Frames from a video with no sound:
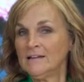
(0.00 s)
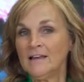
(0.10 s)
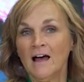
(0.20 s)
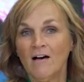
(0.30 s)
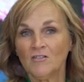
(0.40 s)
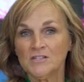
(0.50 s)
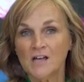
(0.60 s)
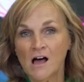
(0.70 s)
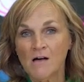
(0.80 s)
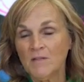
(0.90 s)
Now,
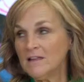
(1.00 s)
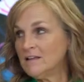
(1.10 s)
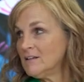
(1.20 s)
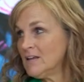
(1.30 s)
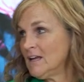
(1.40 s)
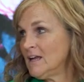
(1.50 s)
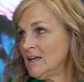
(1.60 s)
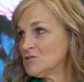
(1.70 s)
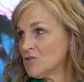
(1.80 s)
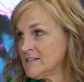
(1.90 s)
Tom
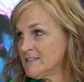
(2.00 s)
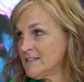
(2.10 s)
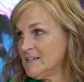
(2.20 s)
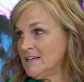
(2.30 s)
and Tracy